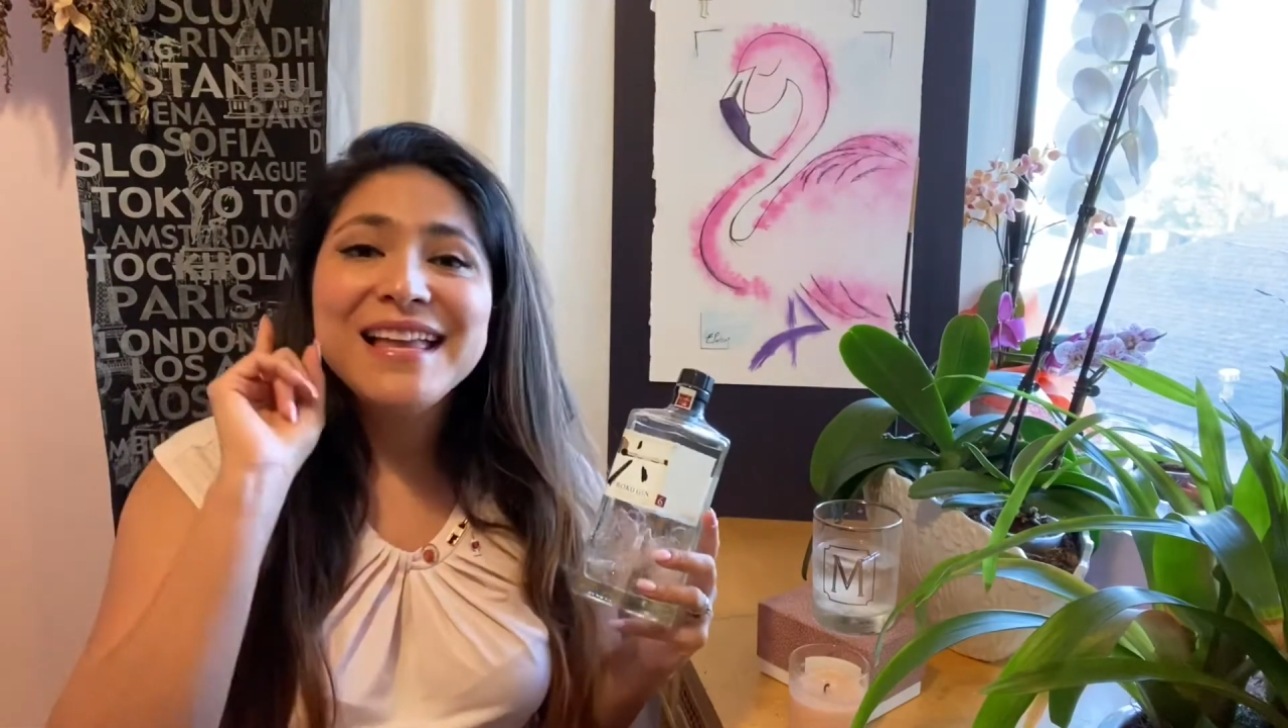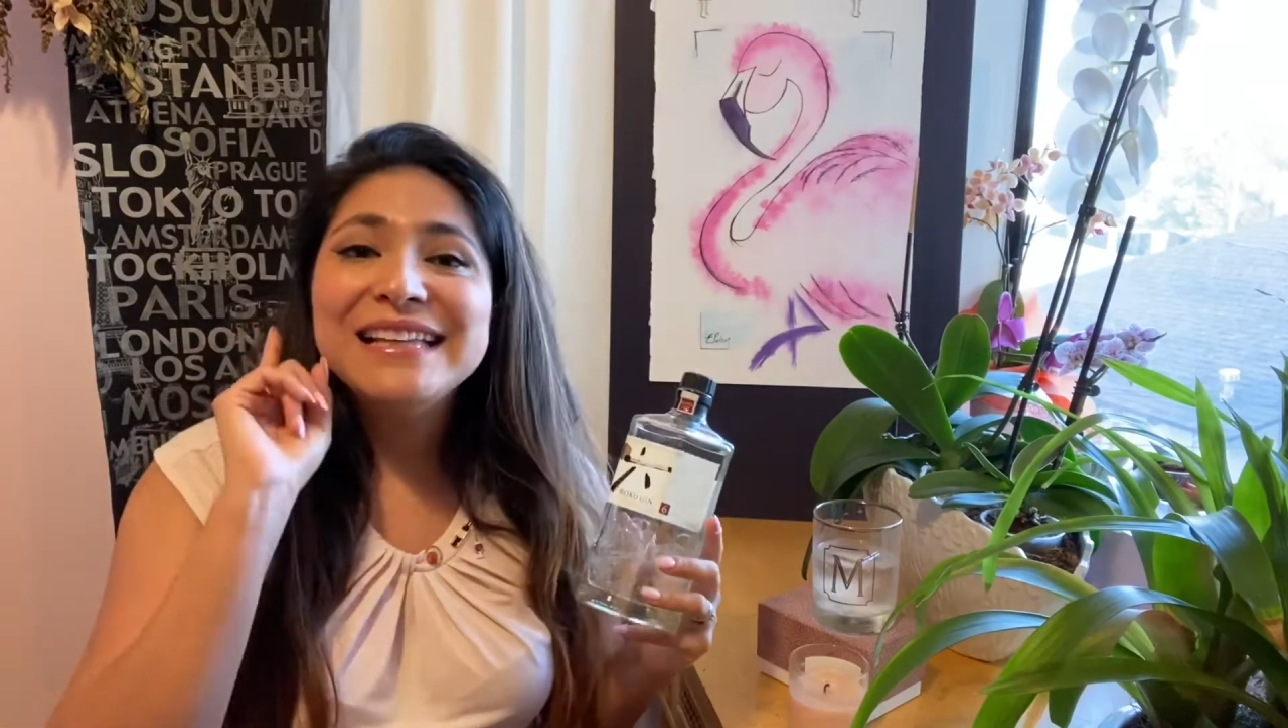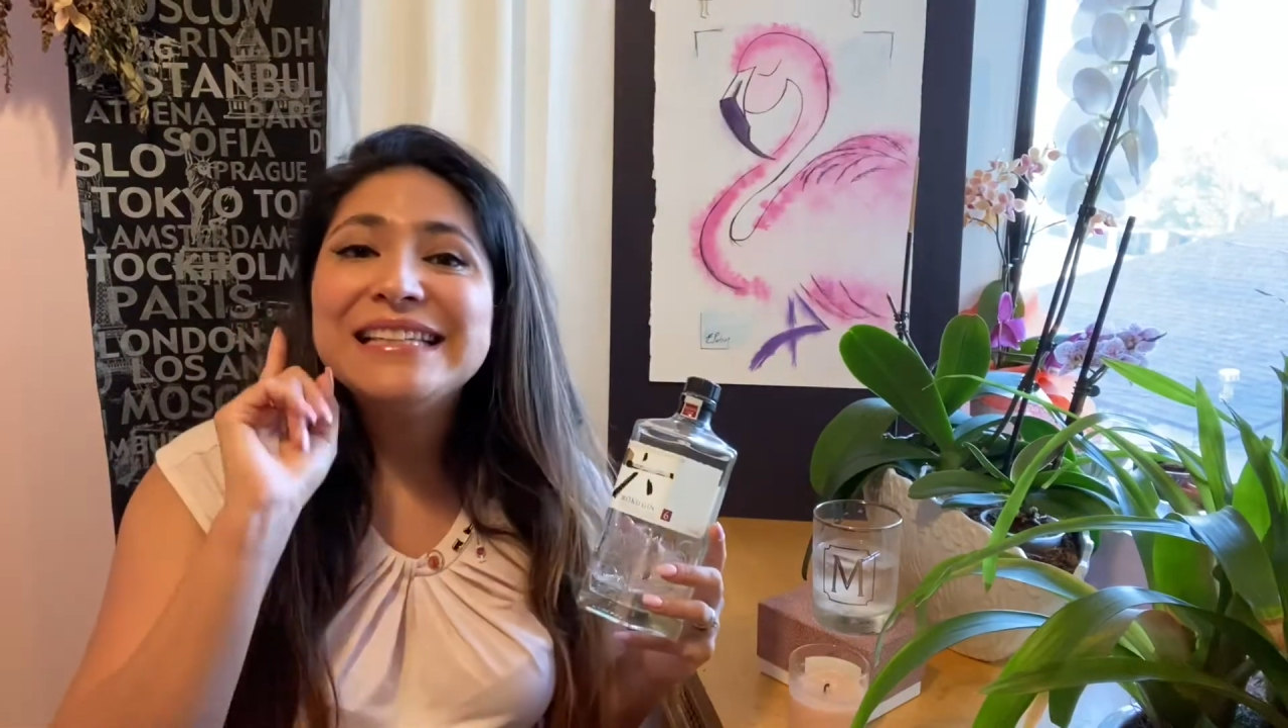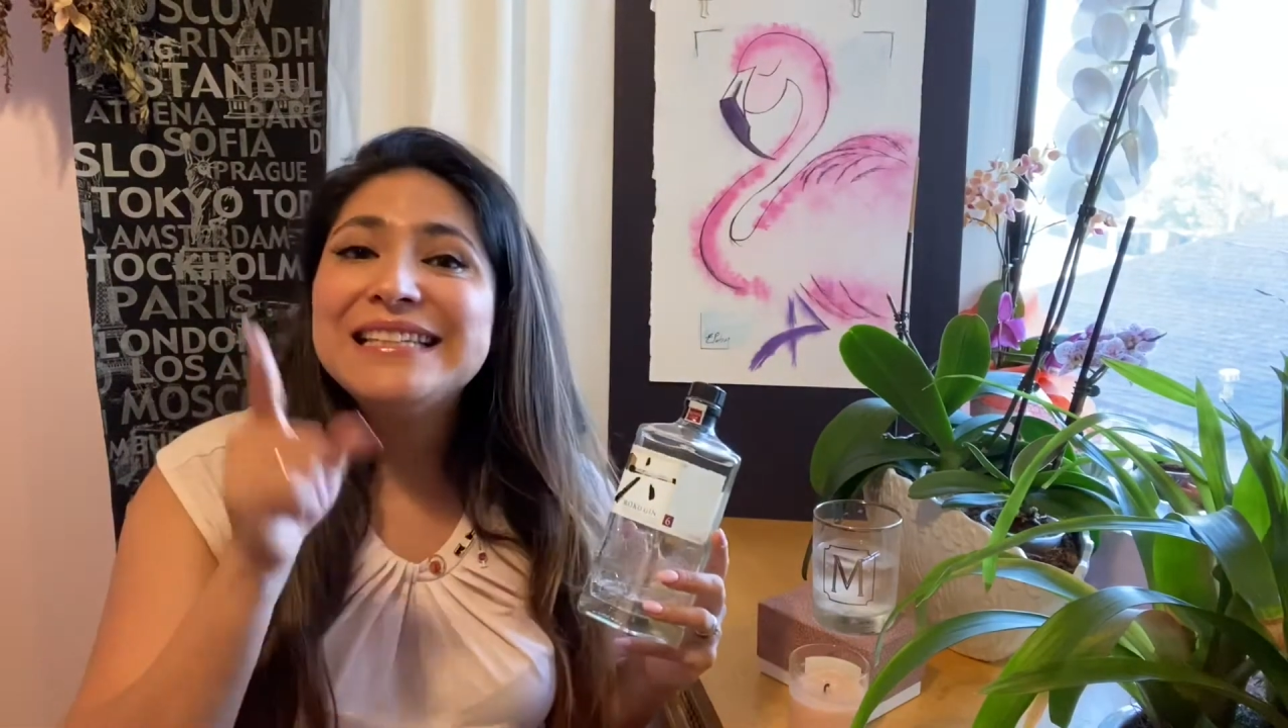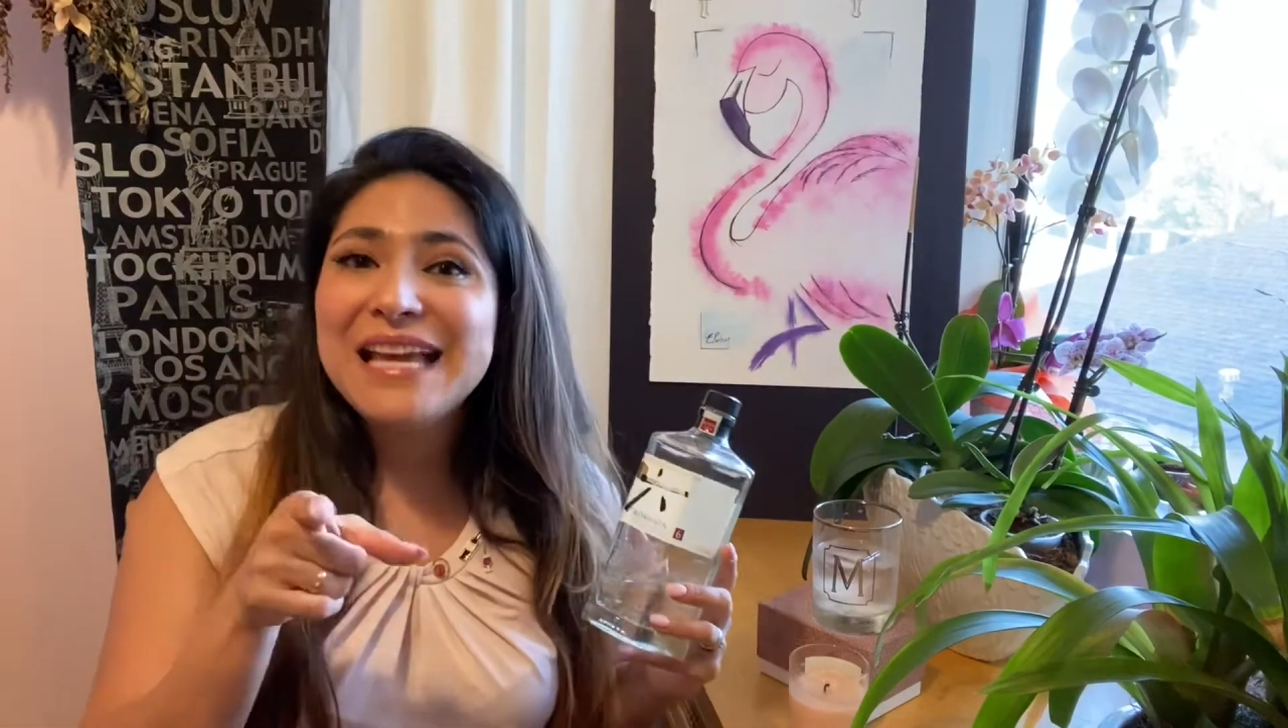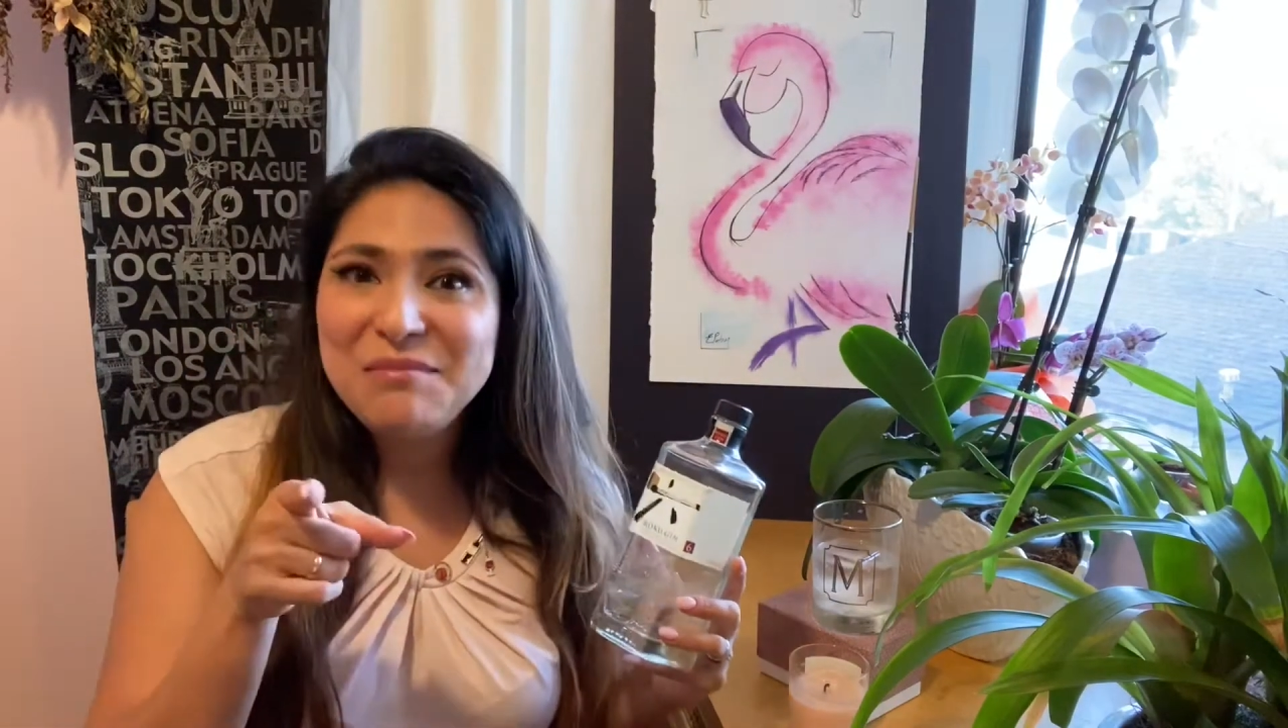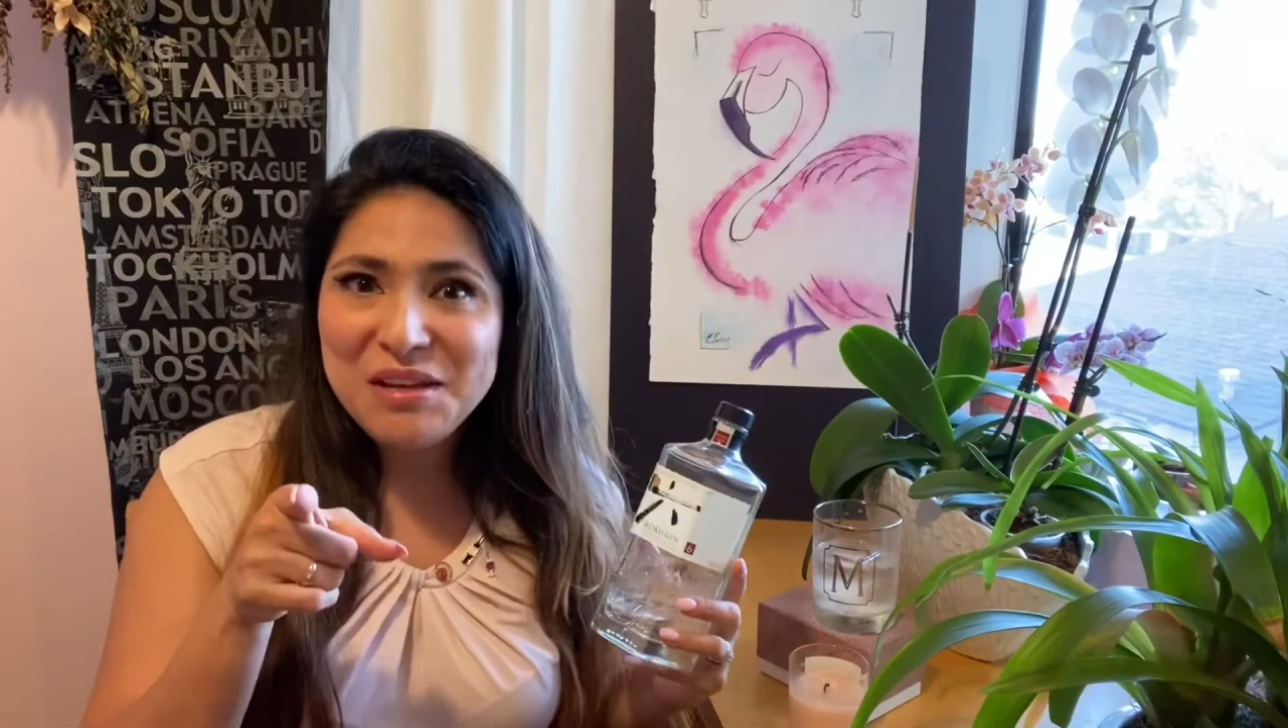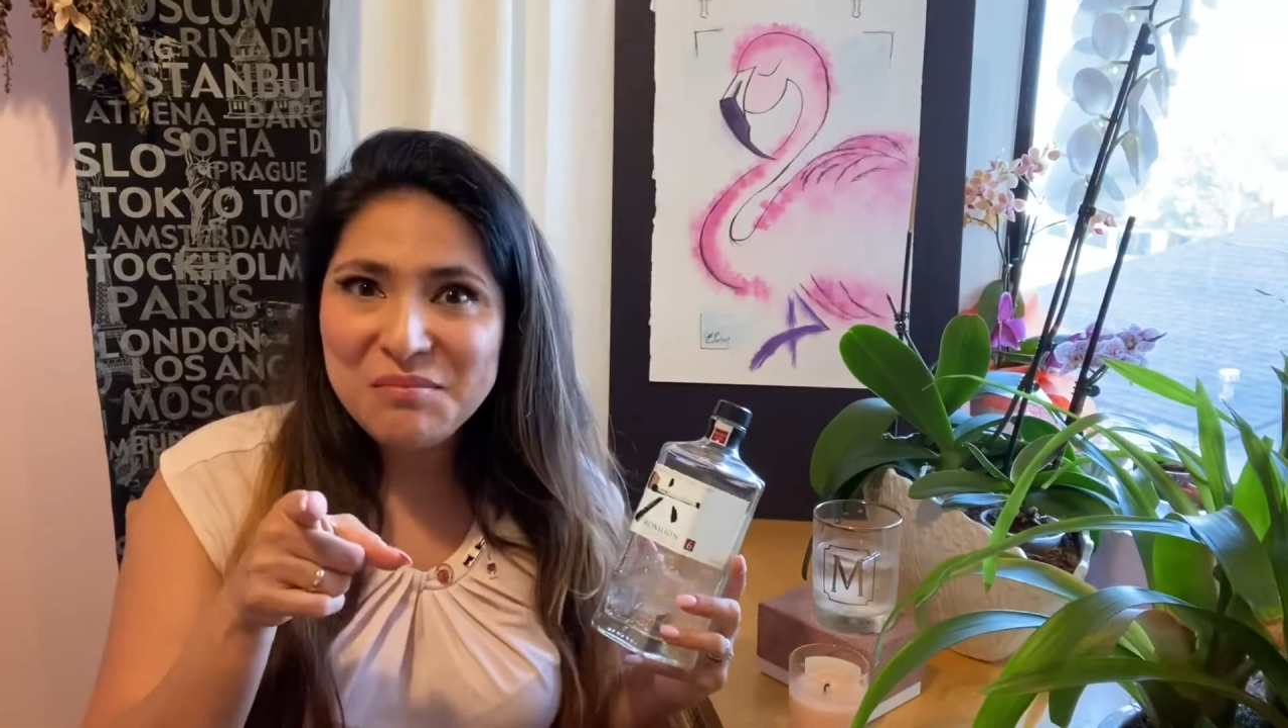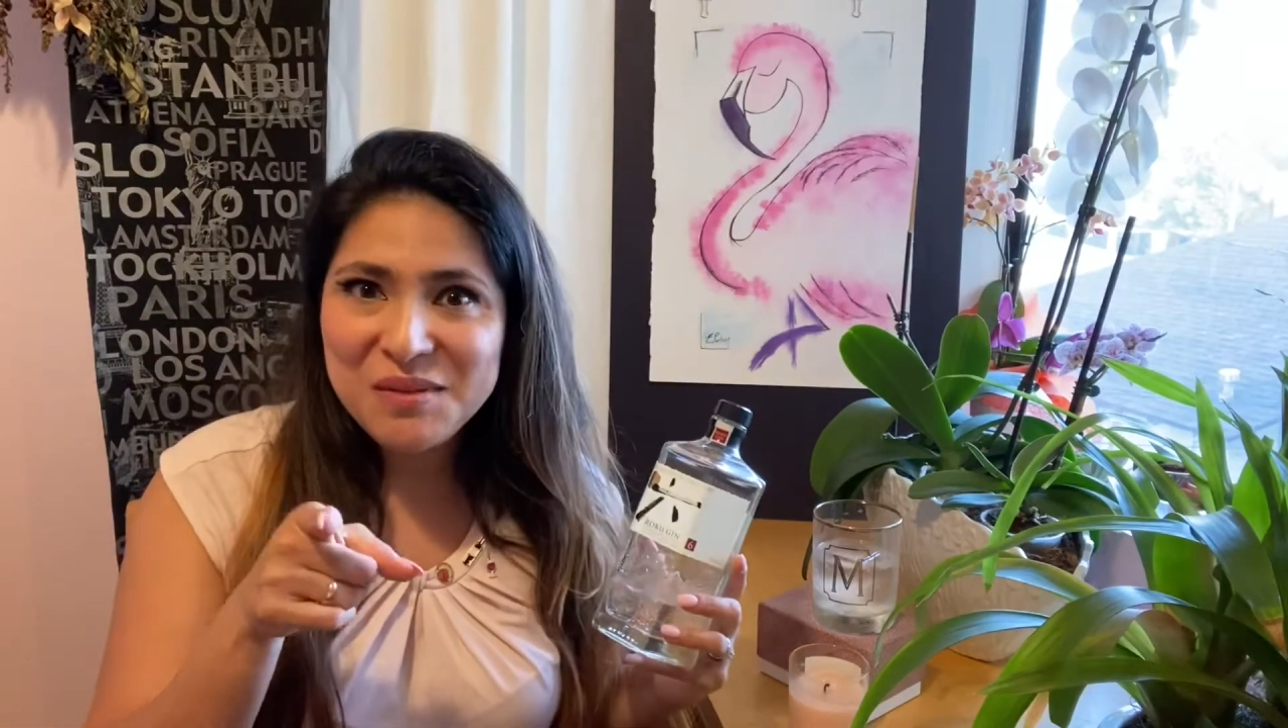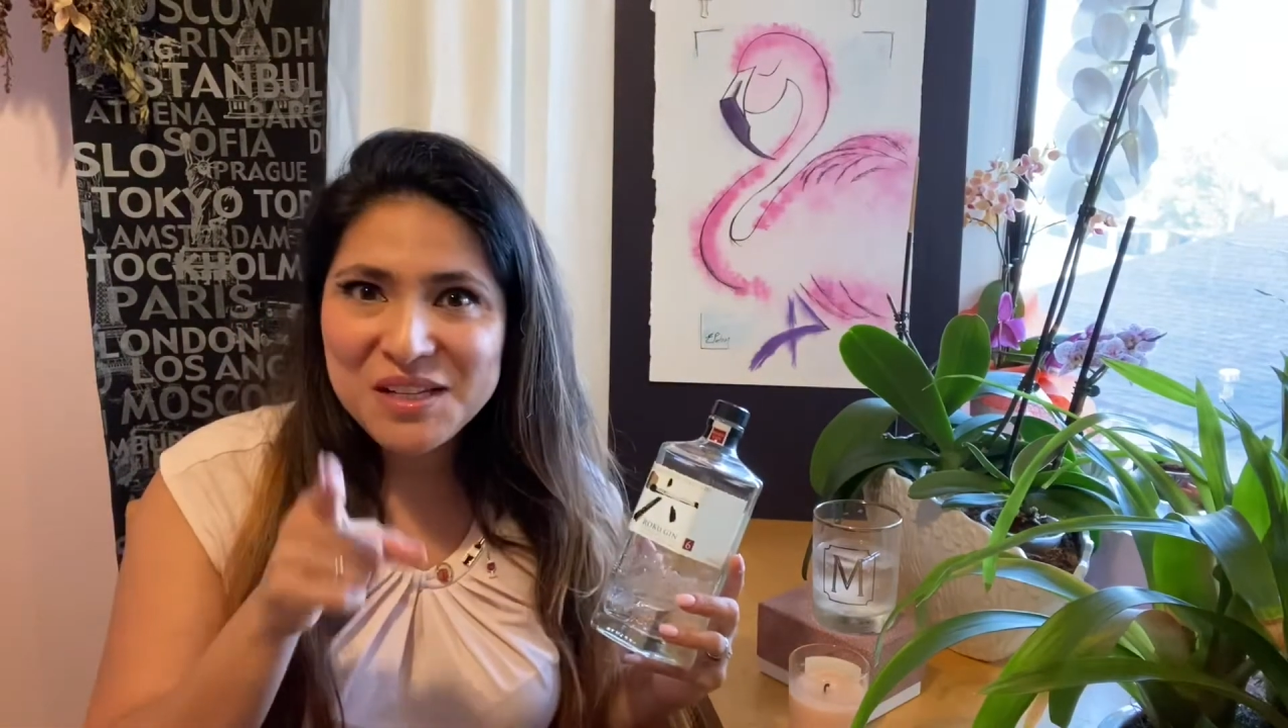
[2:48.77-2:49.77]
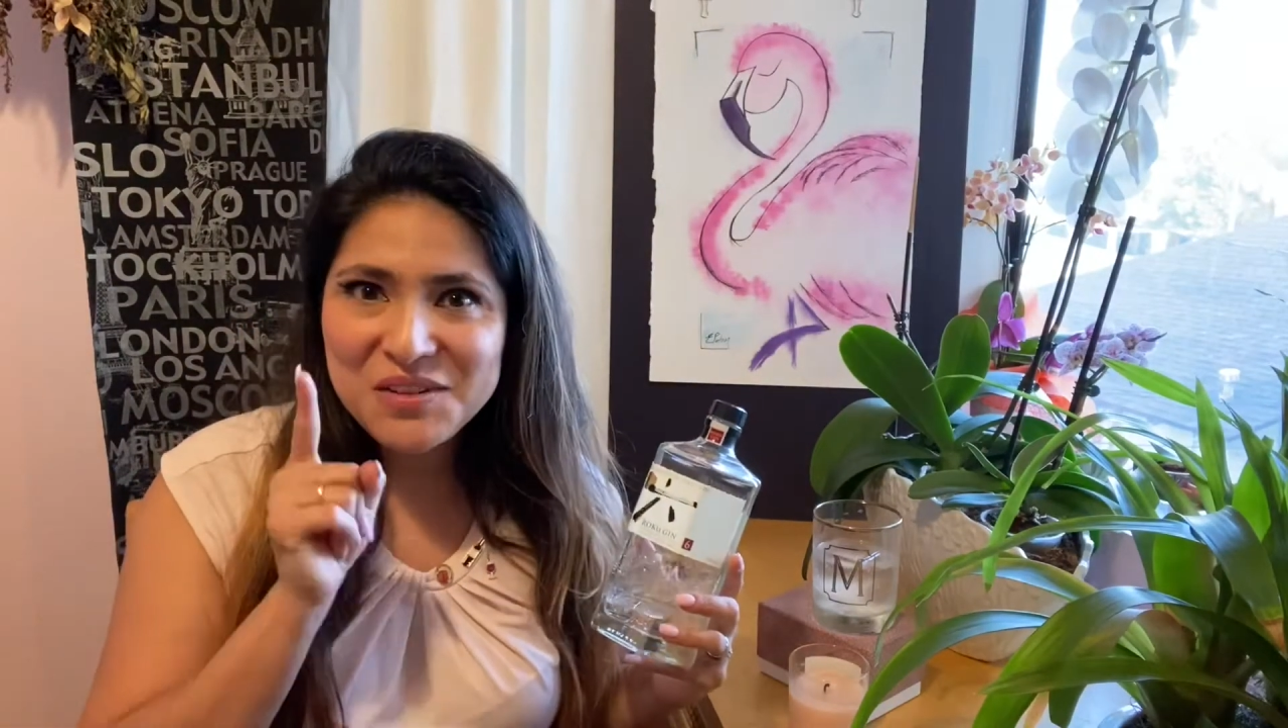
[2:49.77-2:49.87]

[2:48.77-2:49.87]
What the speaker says: send me a picture